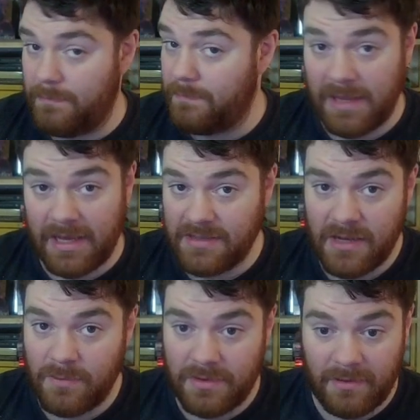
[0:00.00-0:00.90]
playing a deck
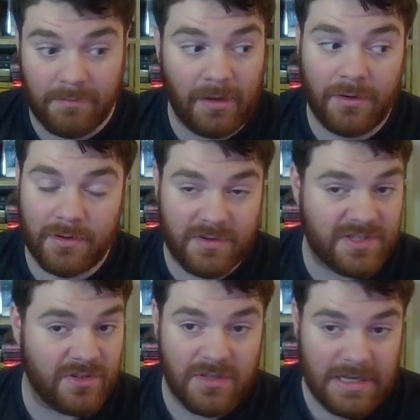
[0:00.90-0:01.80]
with a buttload of
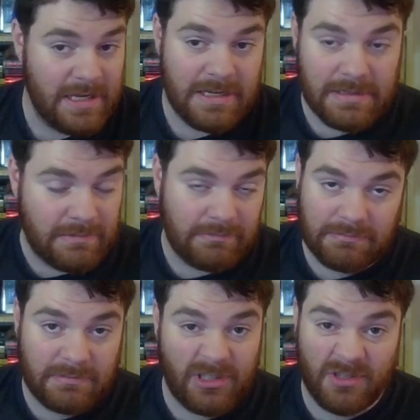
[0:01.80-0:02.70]
crystals,
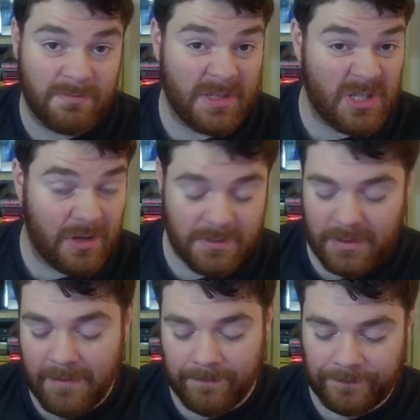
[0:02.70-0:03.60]
it shouldn't be too hard to play him.